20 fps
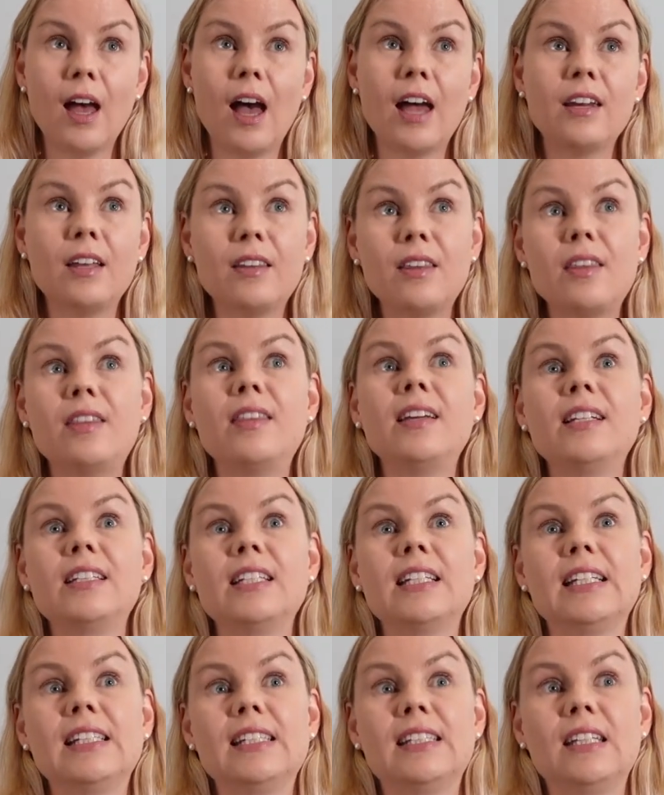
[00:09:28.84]
Another thing
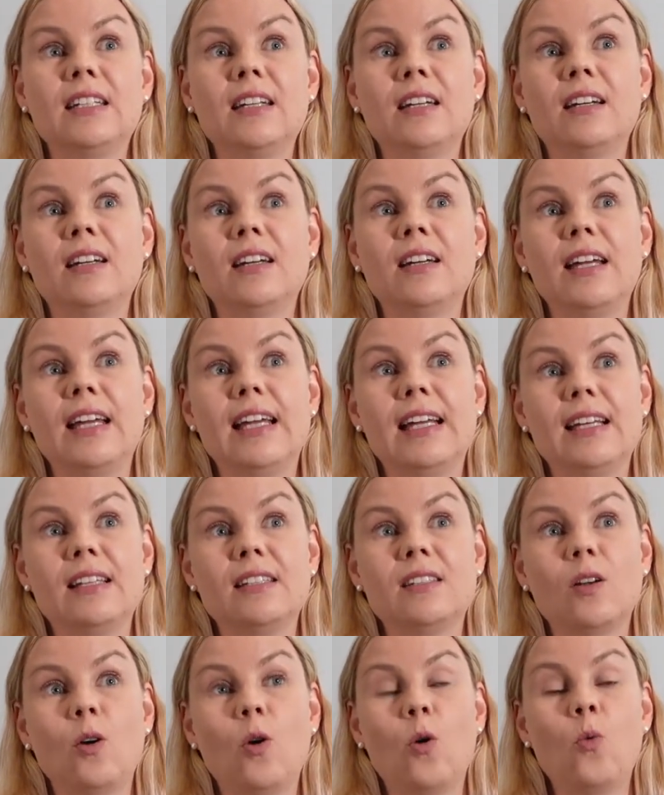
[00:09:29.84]
to consider
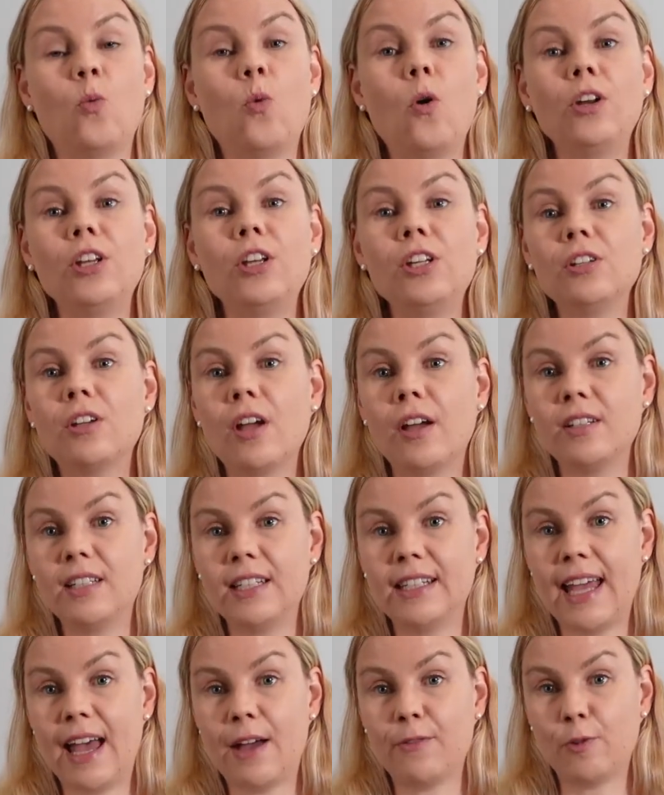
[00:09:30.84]
is, what are you going
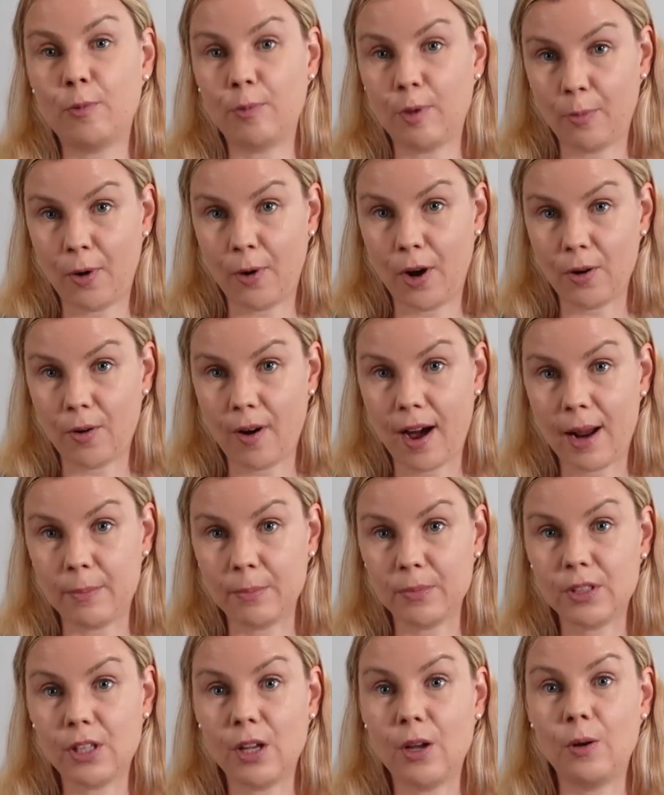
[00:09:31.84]
to get from the
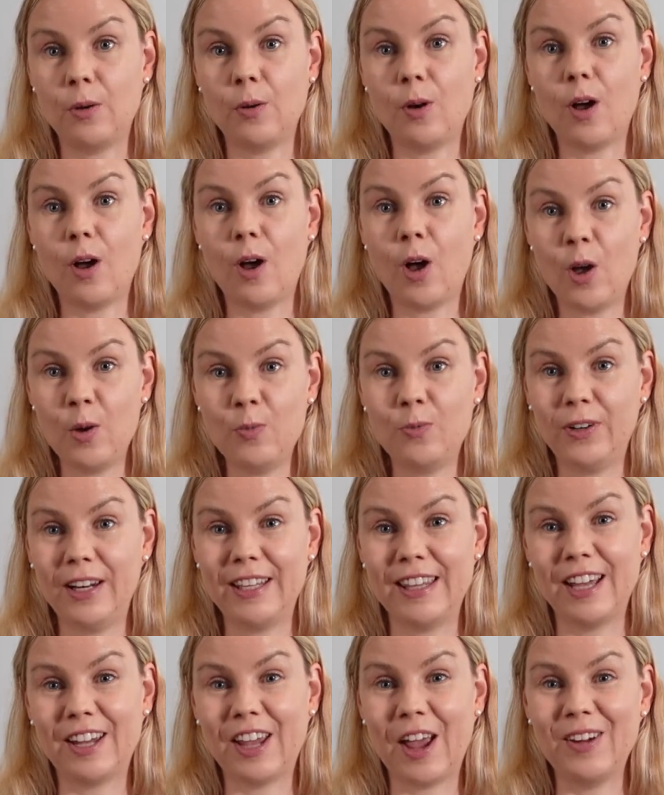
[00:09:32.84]
program? So
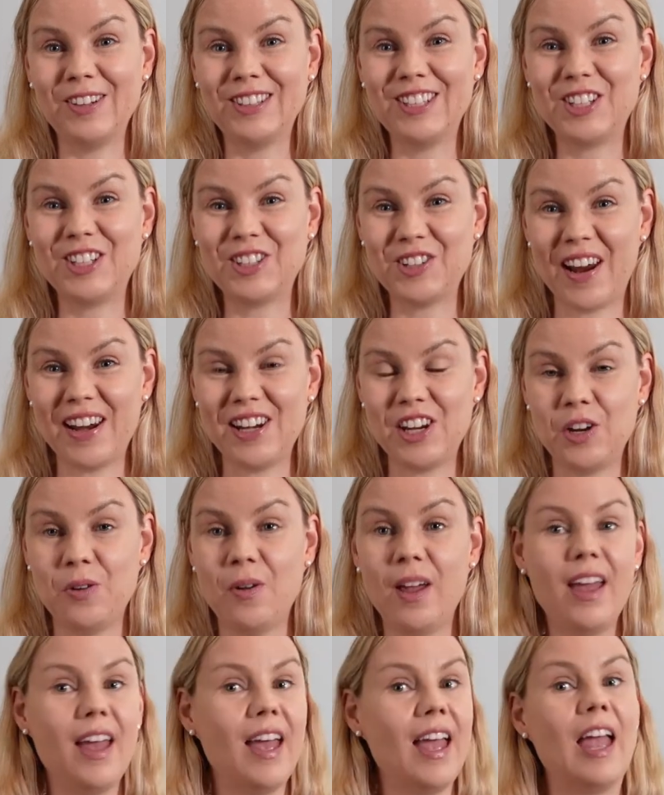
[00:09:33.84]
hopefully they're going to train
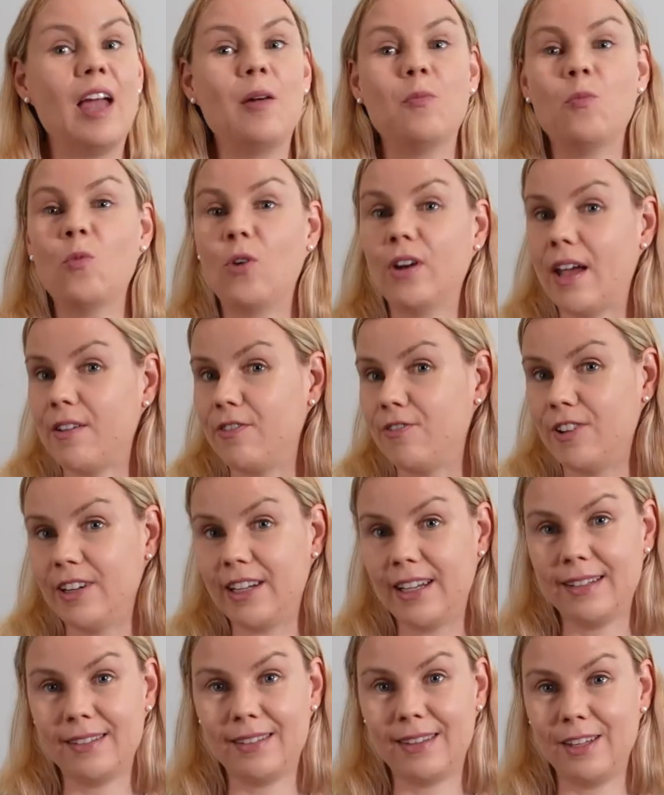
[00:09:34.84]
you in whatever
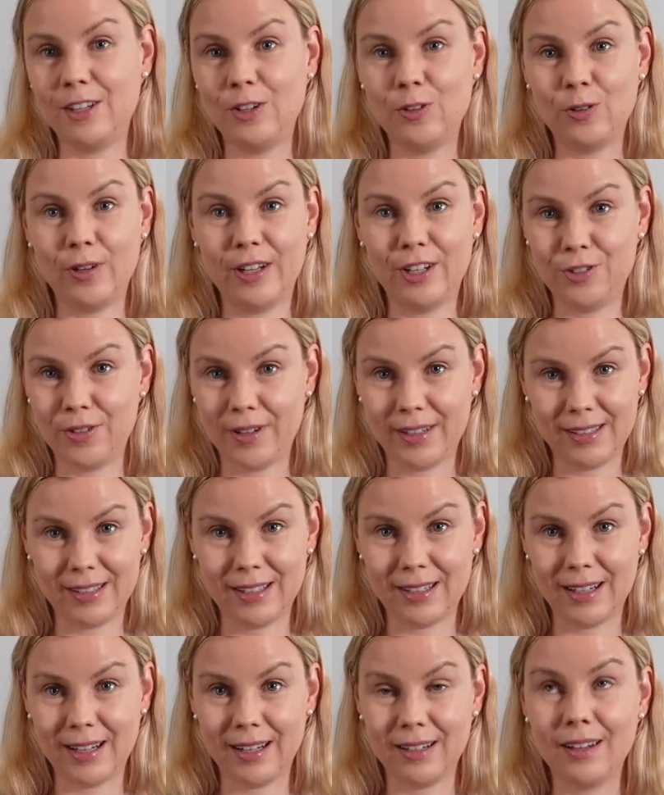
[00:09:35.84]
it is that you're
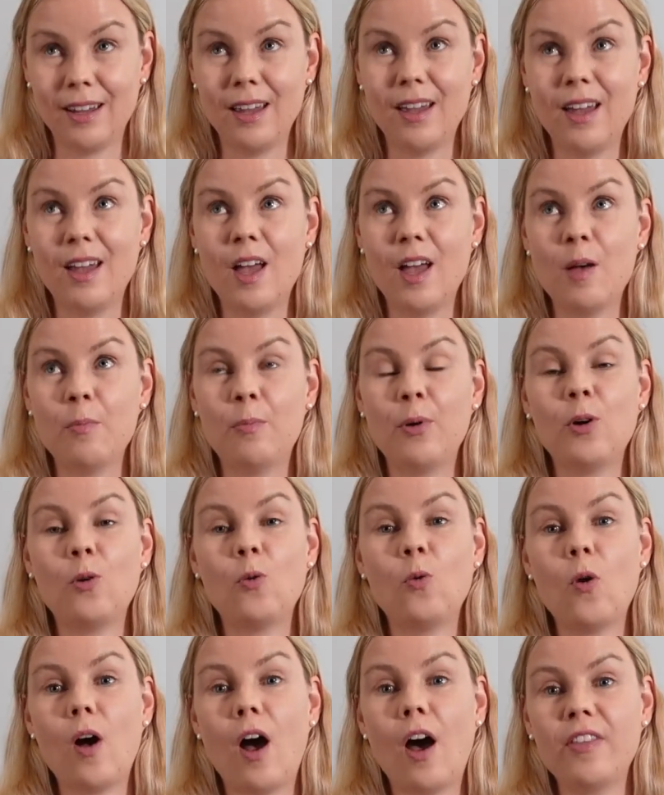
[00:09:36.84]
interested in,
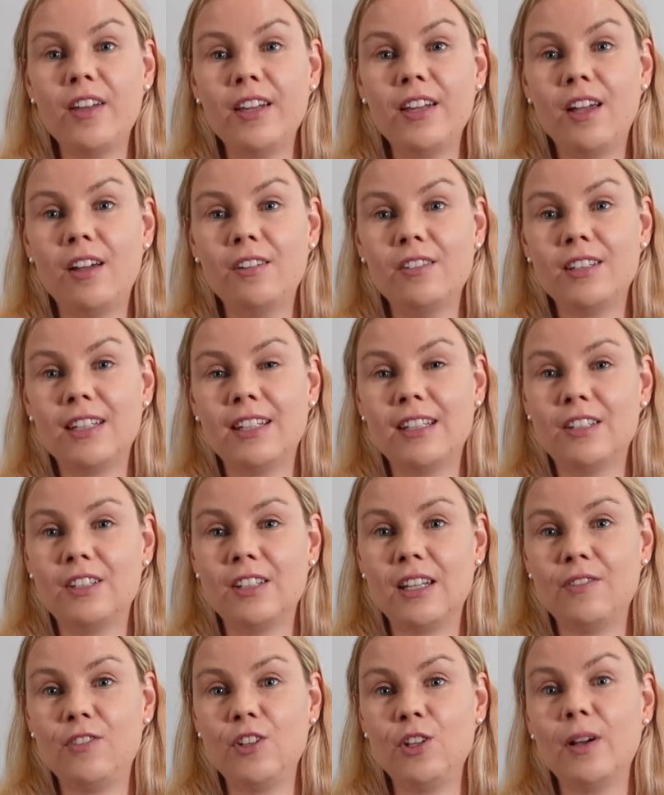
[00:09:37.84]
but are they going to
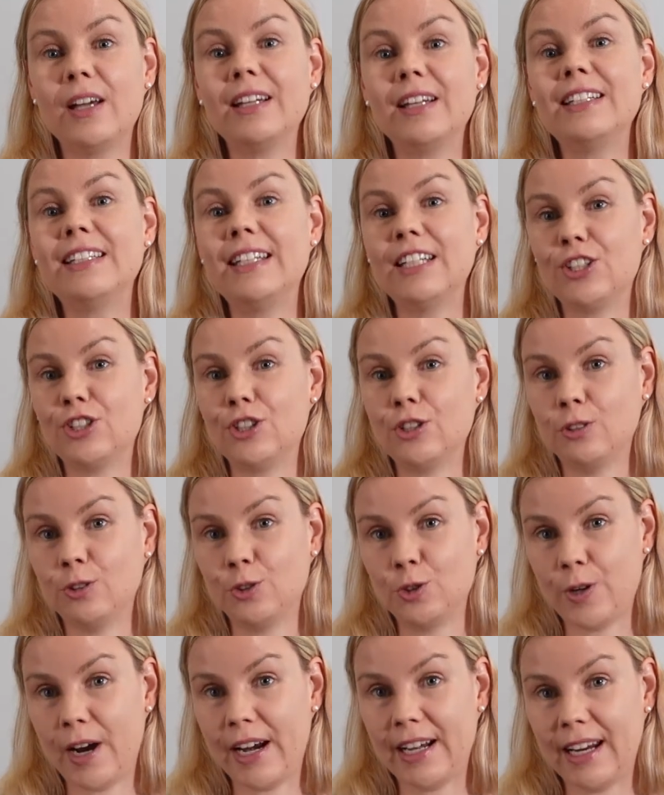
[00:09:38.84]
give you additional
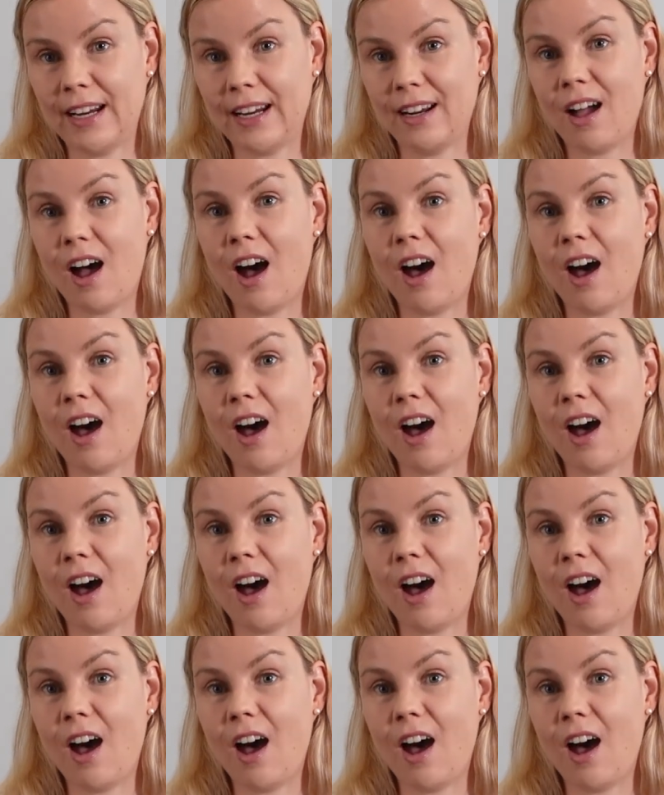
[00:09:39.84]
training?